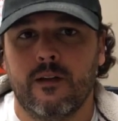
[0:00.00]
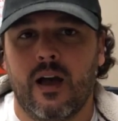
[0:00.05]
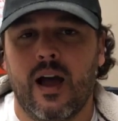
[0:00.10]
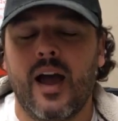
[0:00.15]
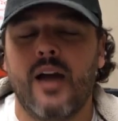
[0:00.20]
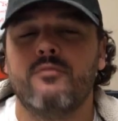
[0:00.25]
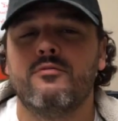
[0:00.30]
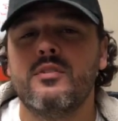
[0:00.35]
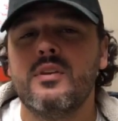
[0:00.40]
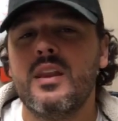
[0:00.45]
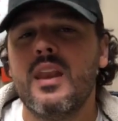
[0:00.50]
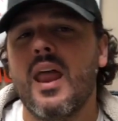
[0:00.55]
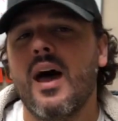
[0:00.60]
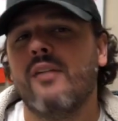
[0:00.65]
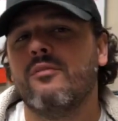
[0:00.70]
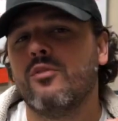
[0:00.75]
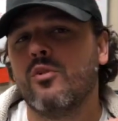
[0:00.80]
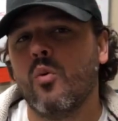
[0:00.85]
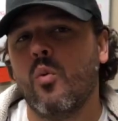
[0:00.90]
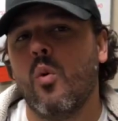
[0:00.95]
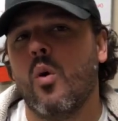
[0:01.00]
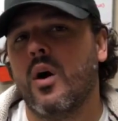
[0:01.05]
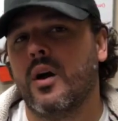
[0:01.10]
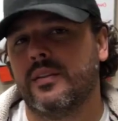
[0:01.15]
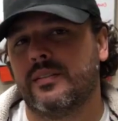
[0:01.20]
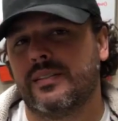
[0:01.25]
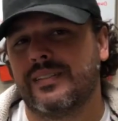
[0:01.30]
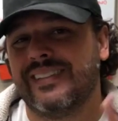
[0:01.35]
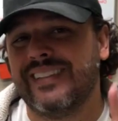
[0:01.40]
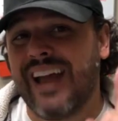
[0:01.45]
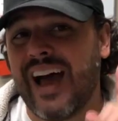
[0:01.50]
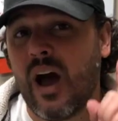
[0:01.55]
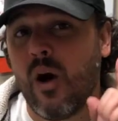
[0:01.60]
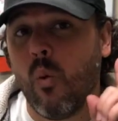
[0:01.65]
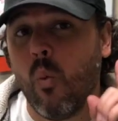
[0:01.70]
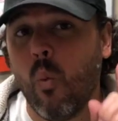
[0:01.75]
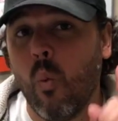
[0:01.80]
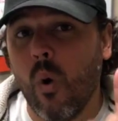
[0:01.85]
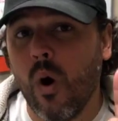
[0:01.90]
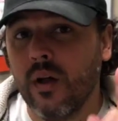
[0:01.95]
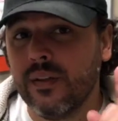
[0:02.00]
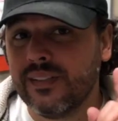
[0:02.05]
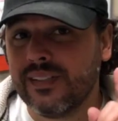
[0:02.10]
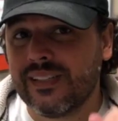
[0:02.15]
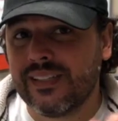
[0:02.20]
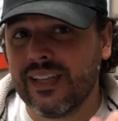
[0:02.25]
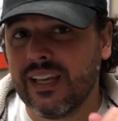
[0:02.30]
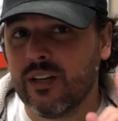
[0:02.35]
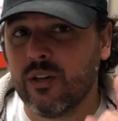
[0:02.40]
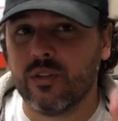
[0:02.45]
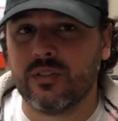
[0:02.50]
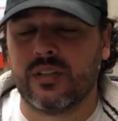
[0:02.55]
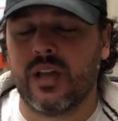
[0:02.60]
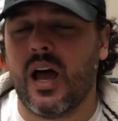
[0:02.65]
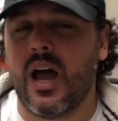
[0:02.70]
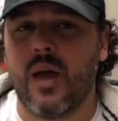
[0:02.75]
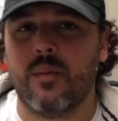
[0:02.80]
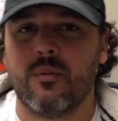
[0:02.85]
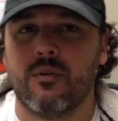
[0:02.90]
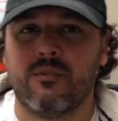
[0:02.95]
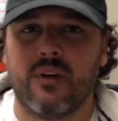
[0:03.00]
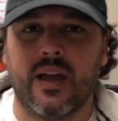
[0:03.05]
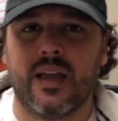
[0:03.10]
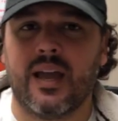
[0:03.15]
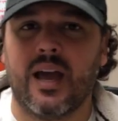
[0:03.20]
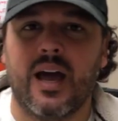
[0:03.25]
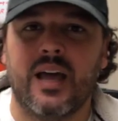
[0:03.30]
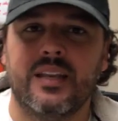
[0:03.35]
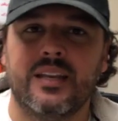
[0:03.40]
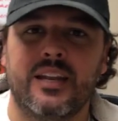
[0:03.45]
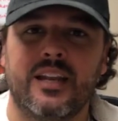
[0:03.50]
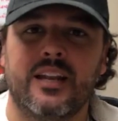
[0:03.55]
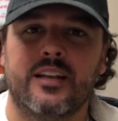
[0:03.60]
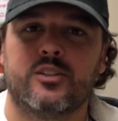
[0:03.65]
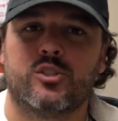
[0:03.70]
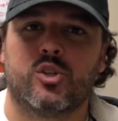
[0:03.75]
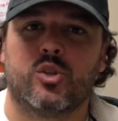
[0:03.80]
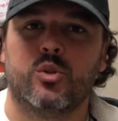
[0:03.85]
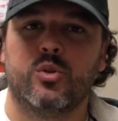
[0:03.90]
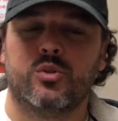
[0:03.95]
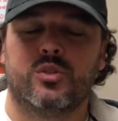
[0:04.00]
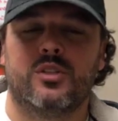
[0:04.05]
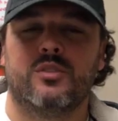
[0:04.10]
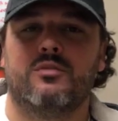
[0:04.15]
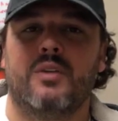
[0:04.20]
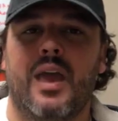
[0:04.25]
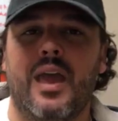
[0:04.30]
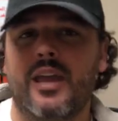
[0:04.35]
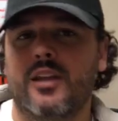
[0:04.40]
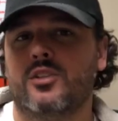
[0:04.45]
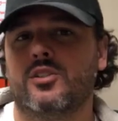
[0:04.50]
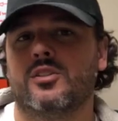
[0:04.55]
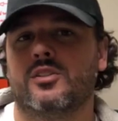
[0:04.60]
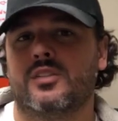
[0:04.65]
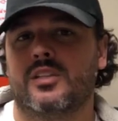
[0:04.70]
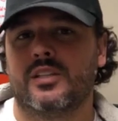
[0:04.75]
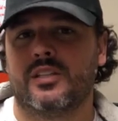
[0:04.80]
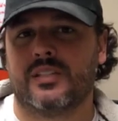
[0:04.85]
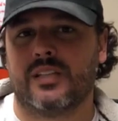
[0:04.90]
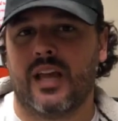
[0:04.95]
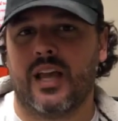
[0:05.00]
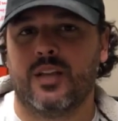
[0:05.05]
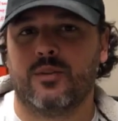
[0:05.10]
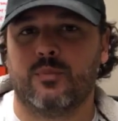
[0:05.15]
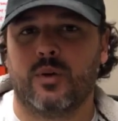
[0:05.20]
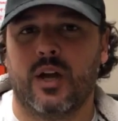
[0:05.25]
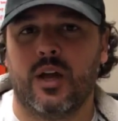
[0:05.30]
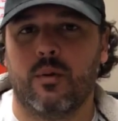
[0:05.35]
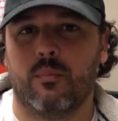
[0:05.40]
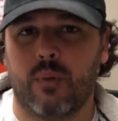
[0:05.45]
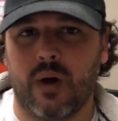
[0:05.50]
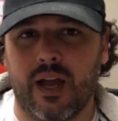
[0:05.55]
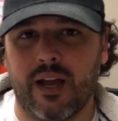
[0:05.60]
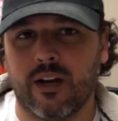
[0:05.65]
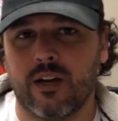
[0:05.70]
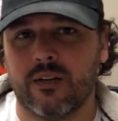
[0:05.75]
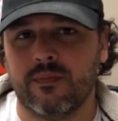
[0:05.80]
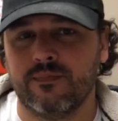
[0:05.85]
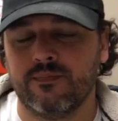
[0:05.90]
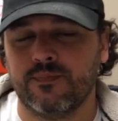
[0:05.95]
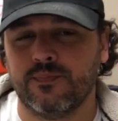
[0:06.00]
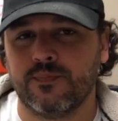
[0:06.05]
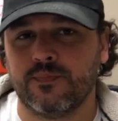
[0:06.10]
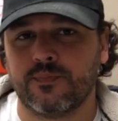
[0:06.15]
I've never once, not one single time, have I gotten an exclusive agency signed by a buyer